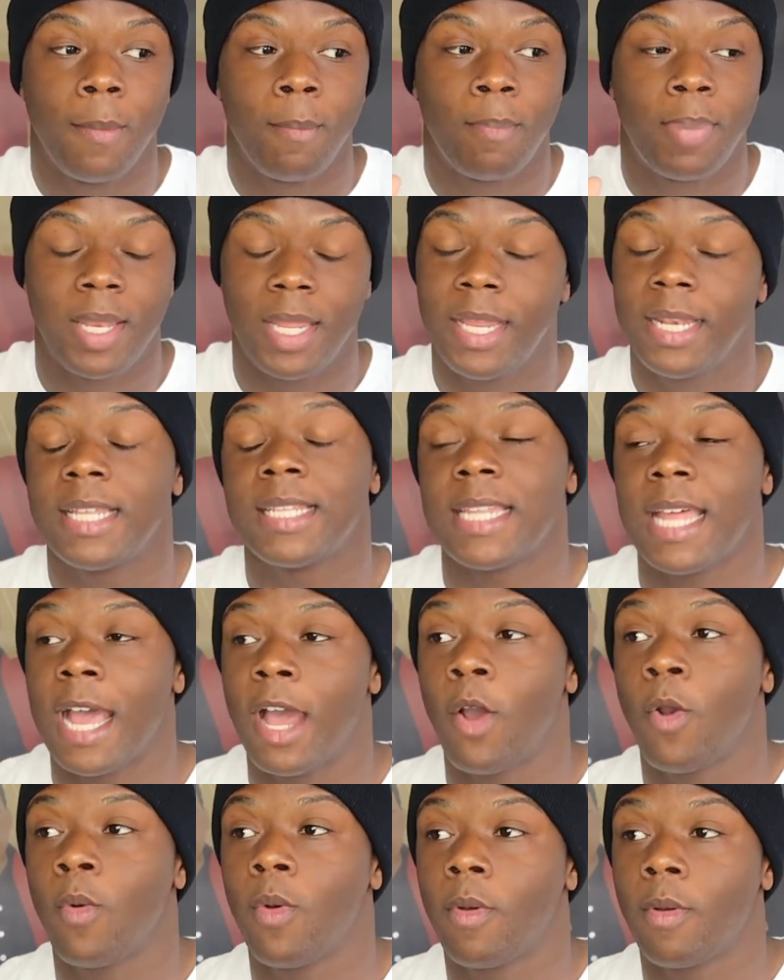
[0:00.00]
planned this
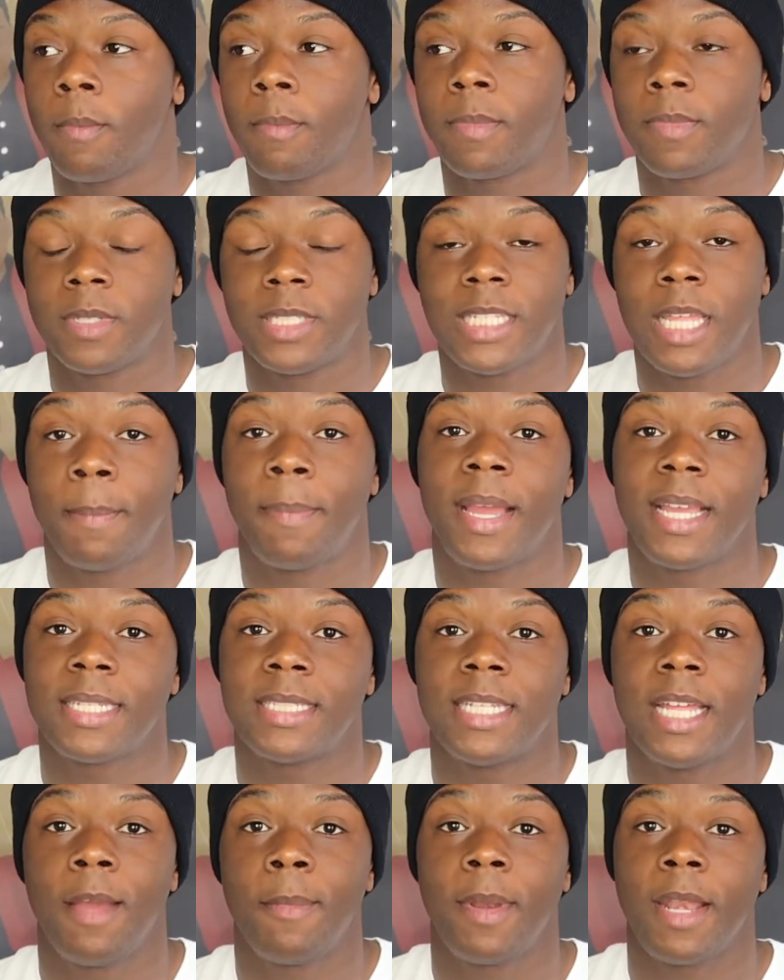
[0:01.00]
out step by
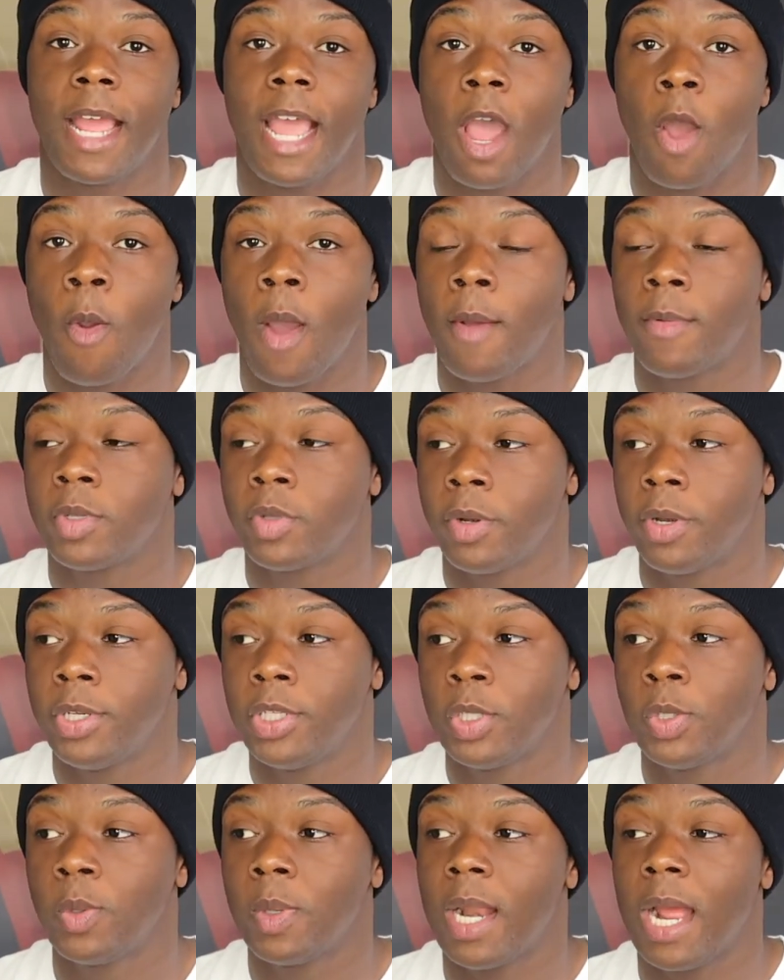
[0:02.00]
step and how I was going to
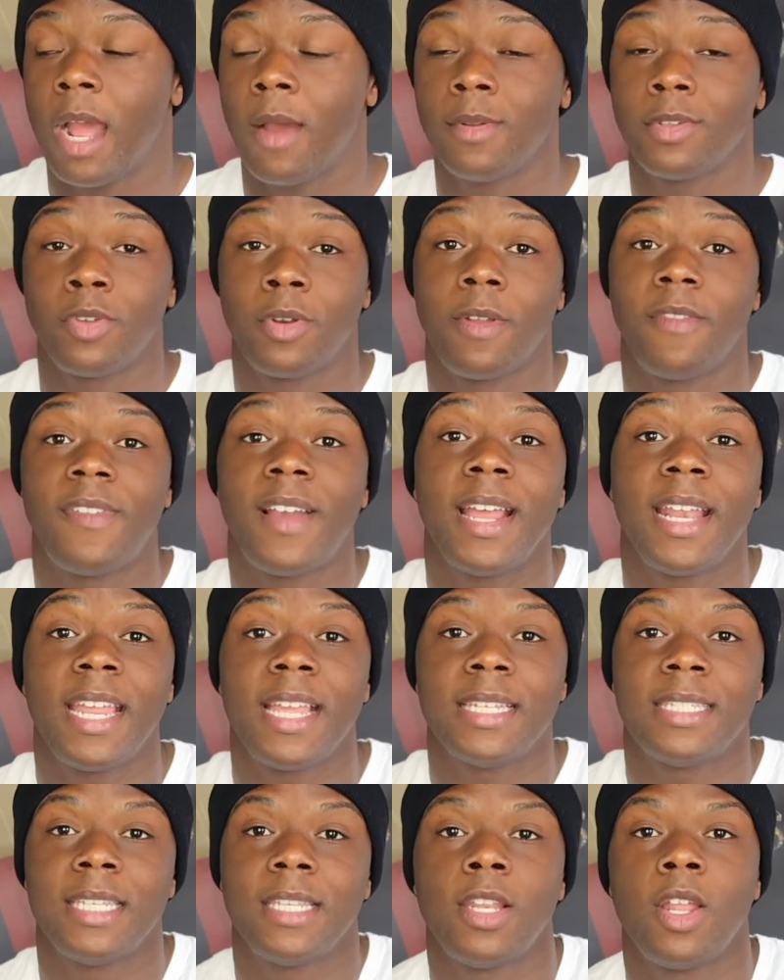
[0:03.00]
do it, how I was going to
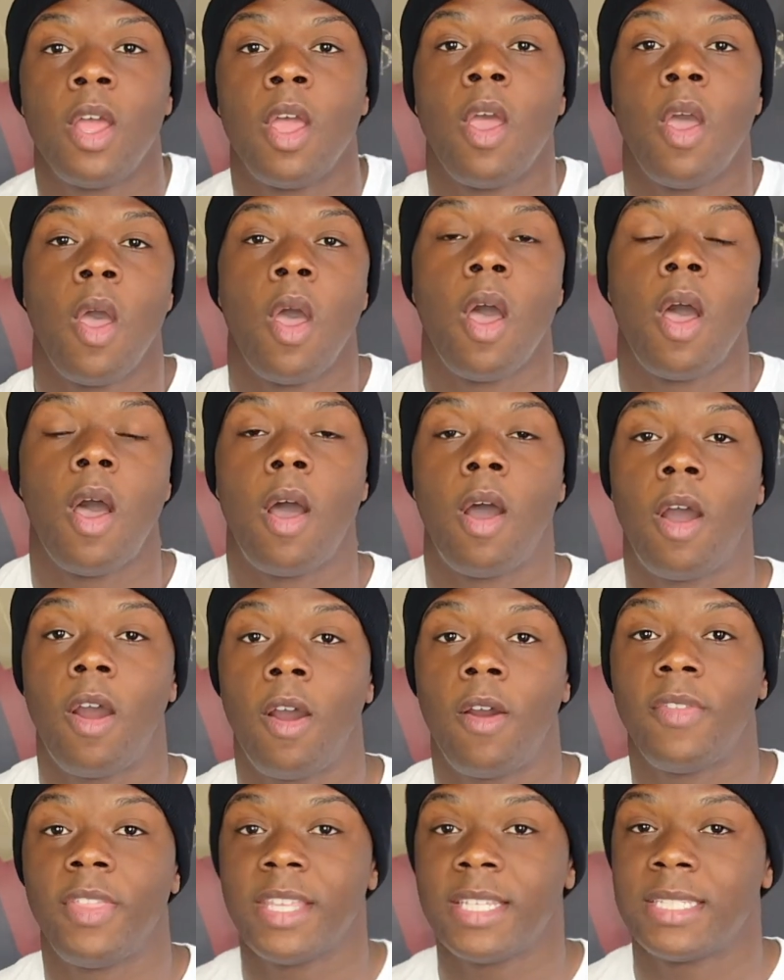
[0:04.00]
finance it,
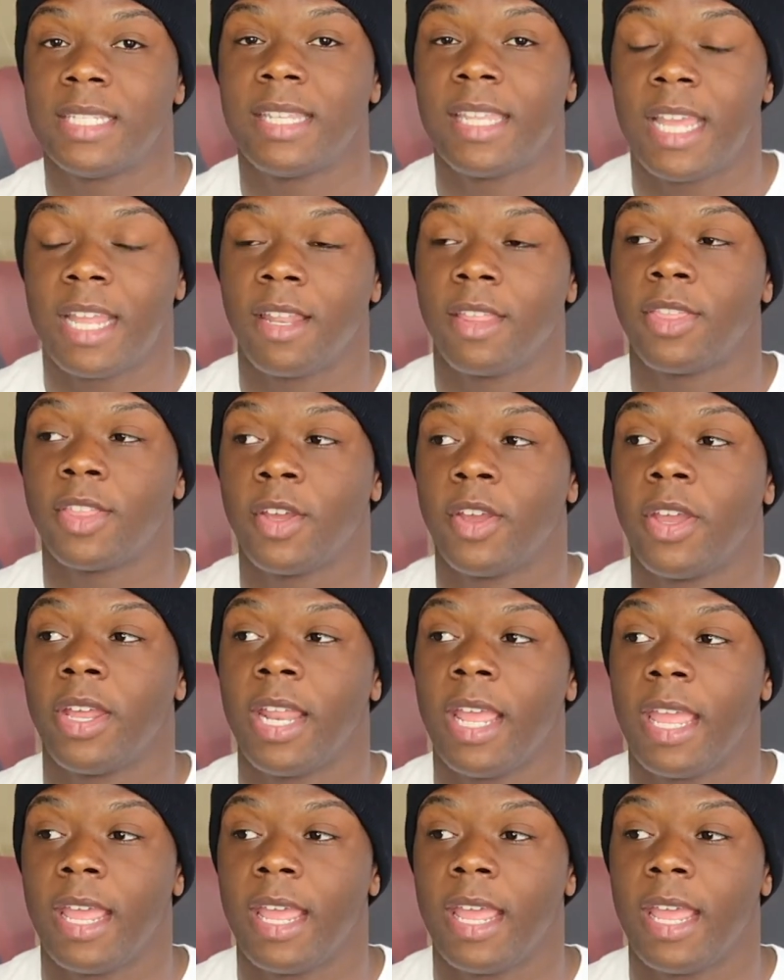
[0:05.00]
all this and that and the third.